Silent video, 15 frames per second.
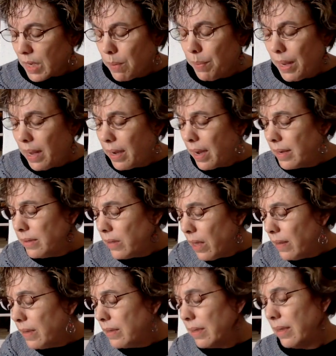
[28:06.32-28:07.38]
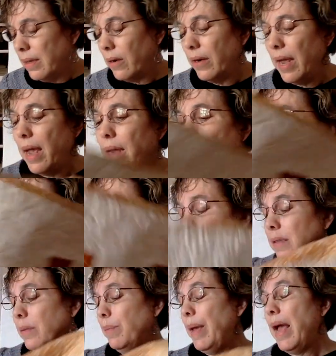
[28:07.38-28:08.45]
but I saw this in their catalog,
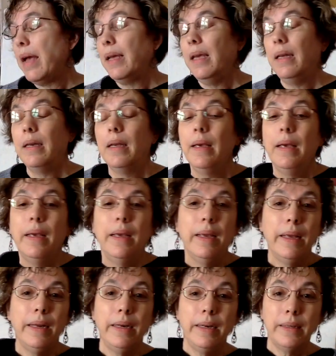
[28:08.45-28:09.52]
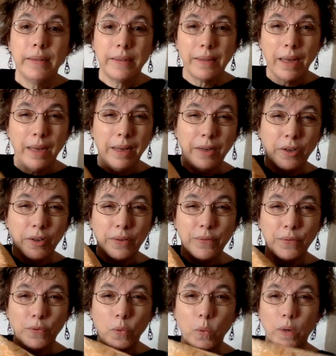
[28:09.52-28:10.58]
this backing, and it's
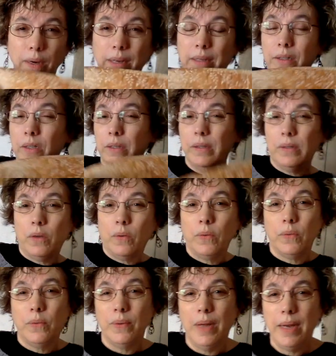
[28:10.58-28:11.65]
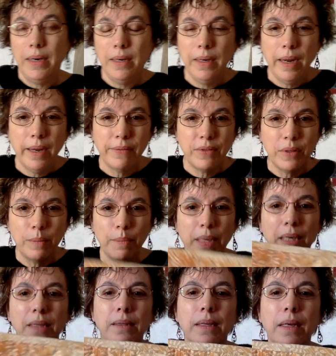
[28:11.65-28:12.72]
104 inches, so I didn't have to
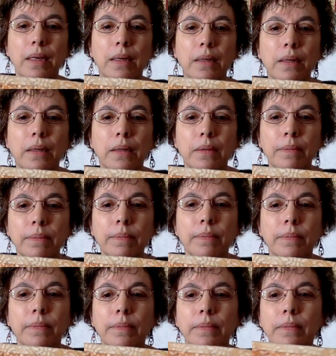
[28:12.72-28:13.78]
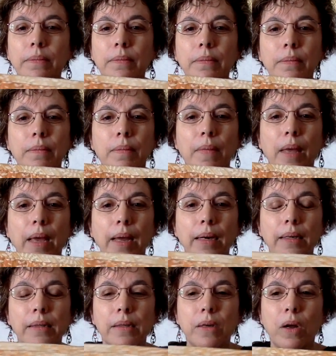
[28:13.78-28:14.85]
piece it.
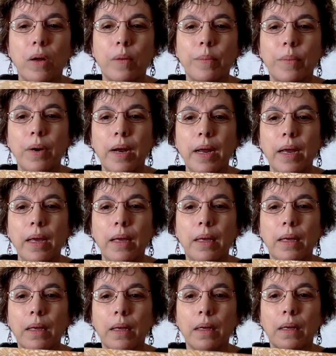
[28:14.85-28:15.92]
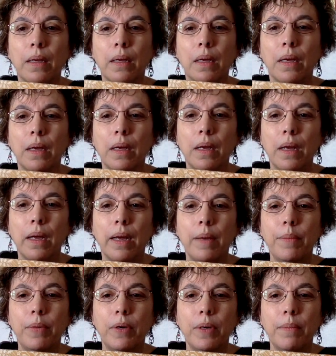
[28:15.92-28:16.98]
And it's an ombre.
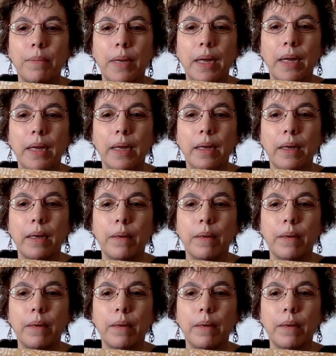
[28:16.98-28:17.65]
I put my